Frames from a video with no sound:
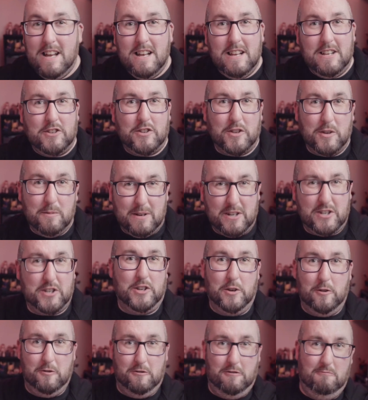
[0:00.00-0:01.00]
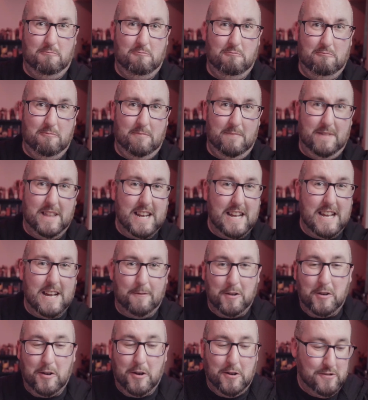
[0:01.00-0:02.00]
So much so that I
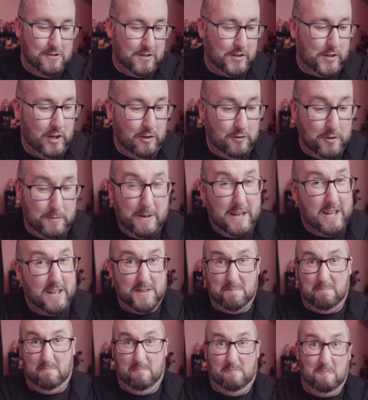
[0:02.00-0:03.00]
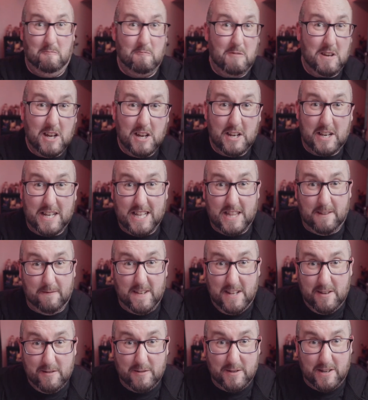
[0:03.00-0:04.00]
have the curtains closed because we gotta get the
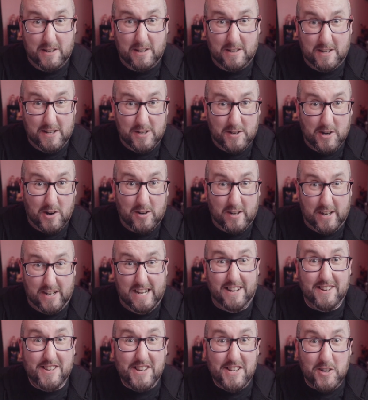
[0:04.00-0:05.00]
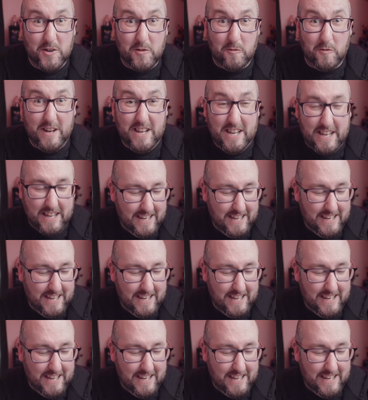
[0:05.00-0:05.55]
videos looking dark and edgy, don't we?